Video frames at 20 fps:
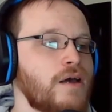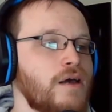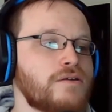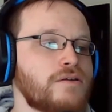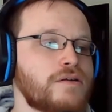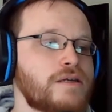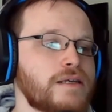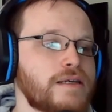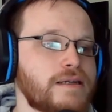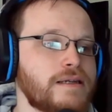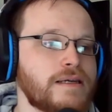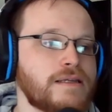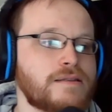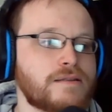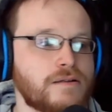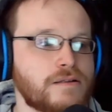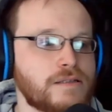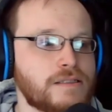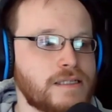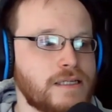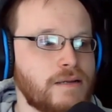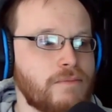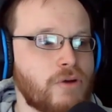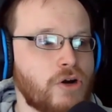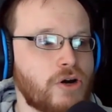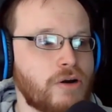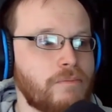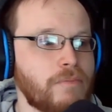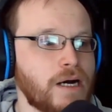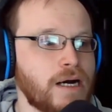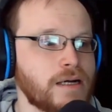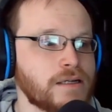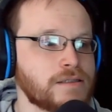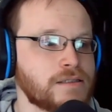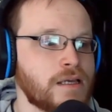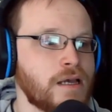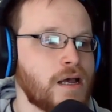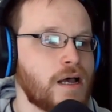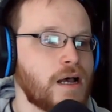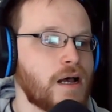You can get a 13-bar
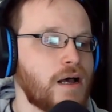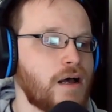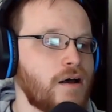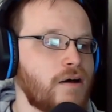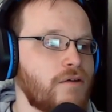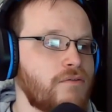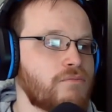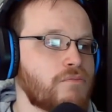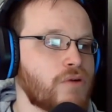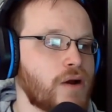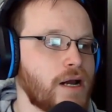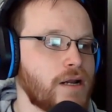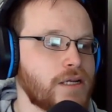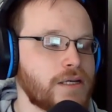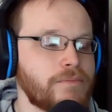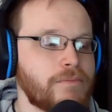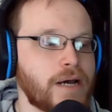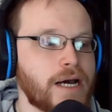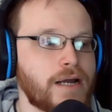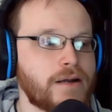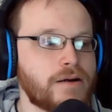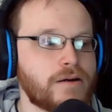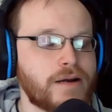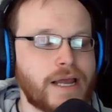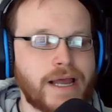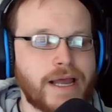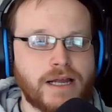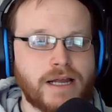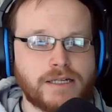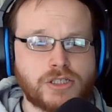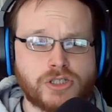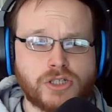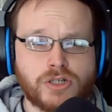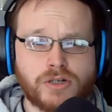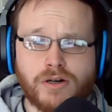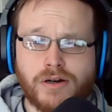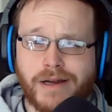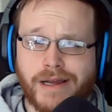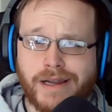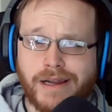box of brownie batter and
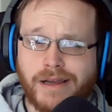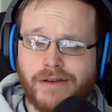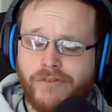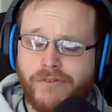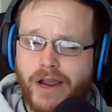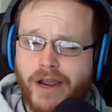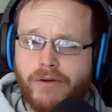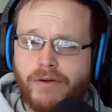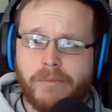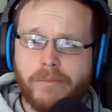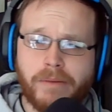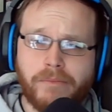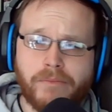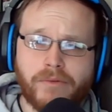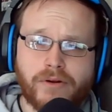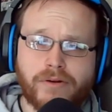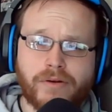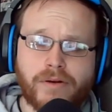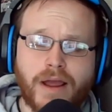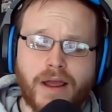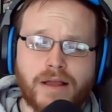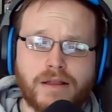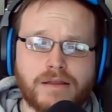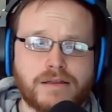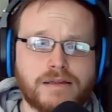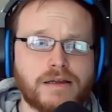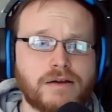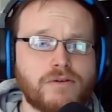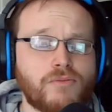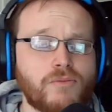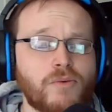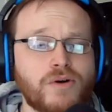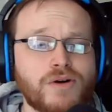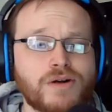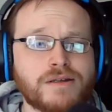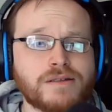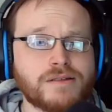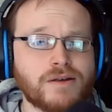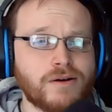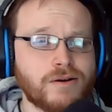churro. And if I remember correctly, there
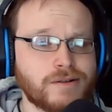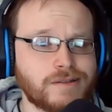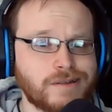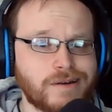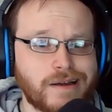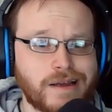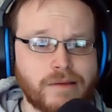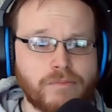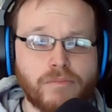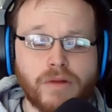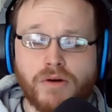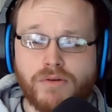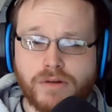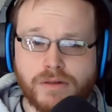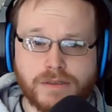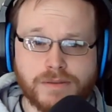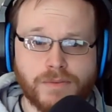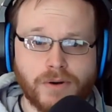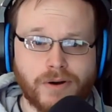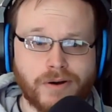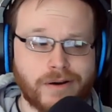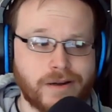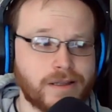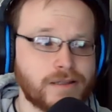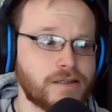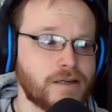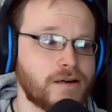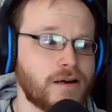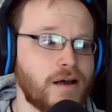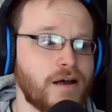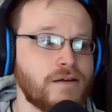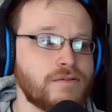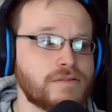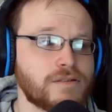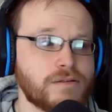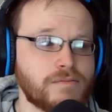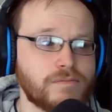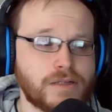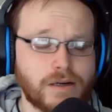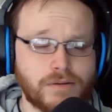was also a bonus bar in there of
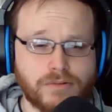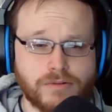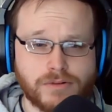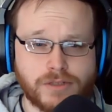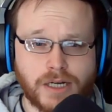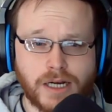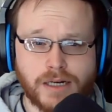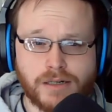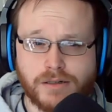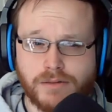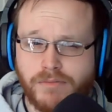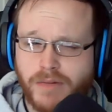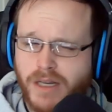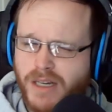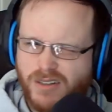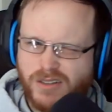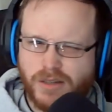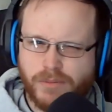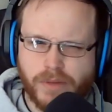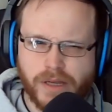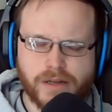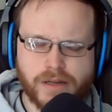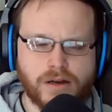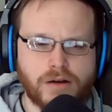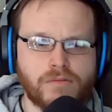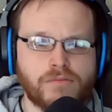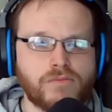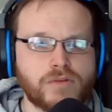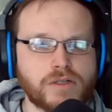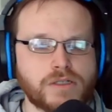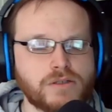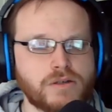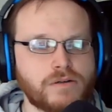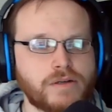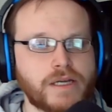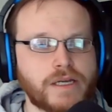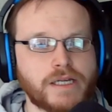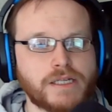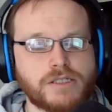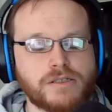some double chocolate, but it'll depend on which
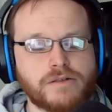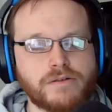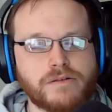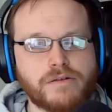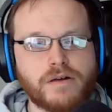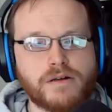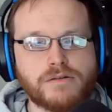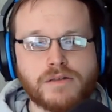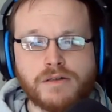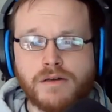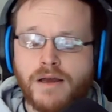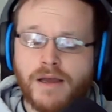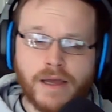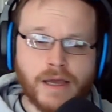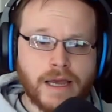location you go to.